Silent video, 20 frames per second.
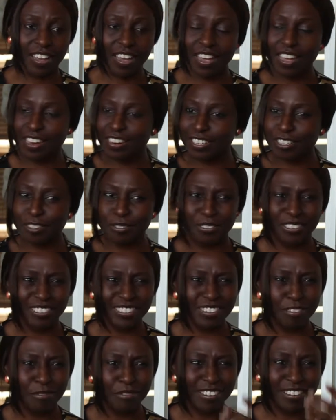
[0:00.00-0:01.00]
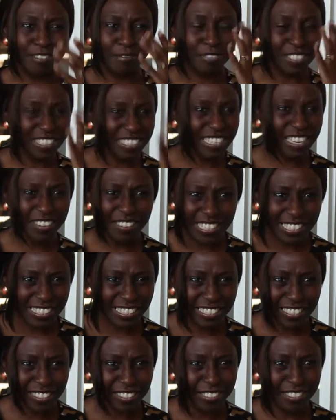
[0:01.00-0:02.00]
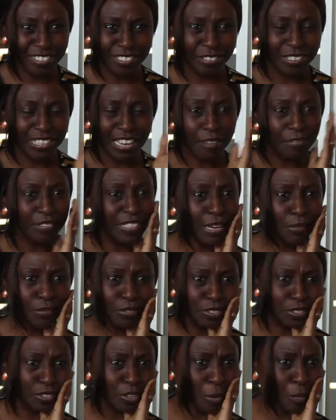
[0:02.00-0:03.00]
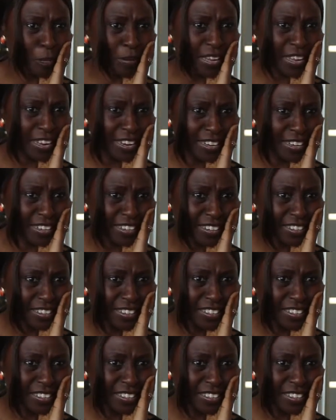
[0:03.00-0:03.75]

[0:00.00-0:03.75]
And you know, visionaries don't have time to stop and...